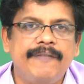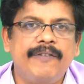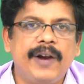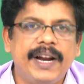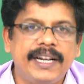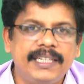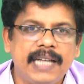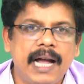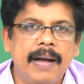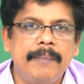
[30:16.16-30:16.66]
for
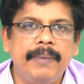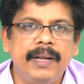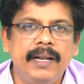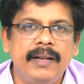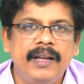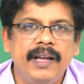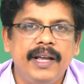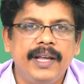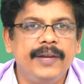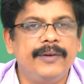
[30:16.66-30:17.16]

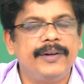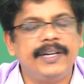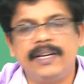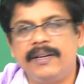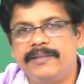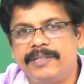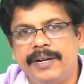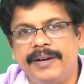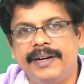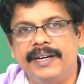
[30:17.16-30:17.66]
example,
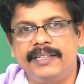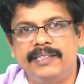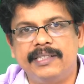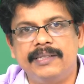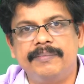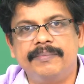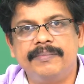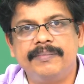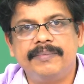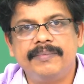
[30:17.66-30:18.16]
utilitarianism